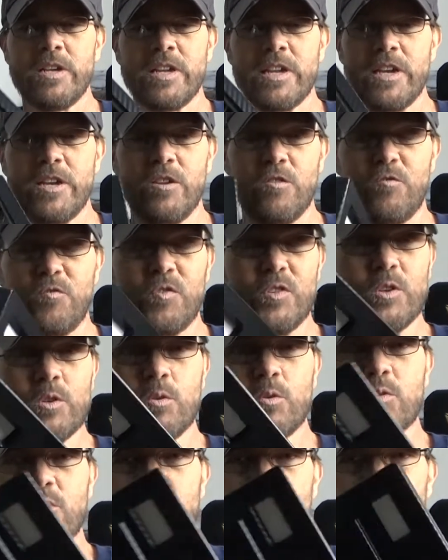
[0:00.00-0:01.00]
It
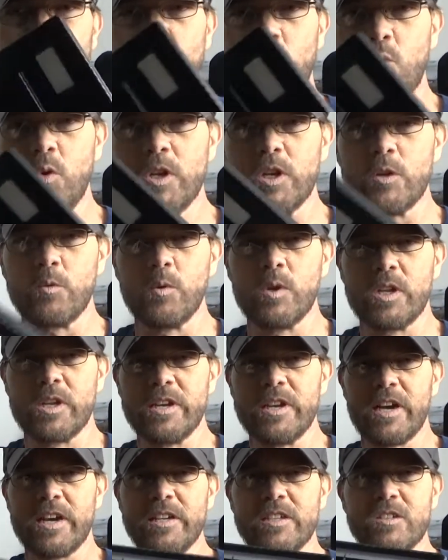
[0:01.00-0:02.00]
feels really, really
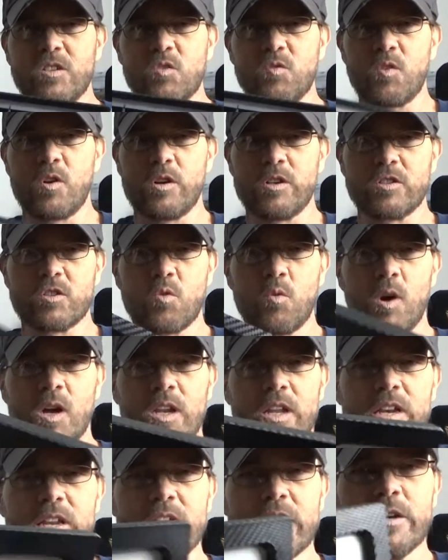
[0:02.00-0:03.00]
nice as far as
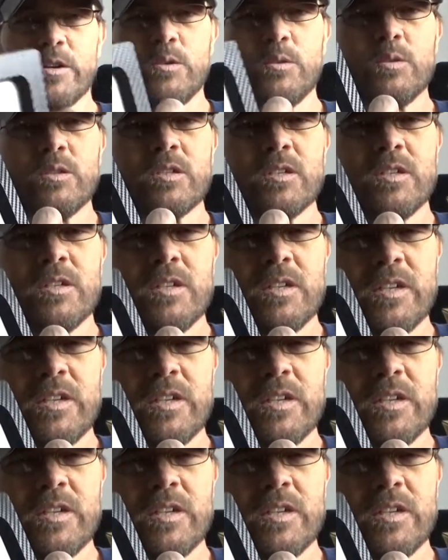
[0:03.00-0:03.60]
quality goes.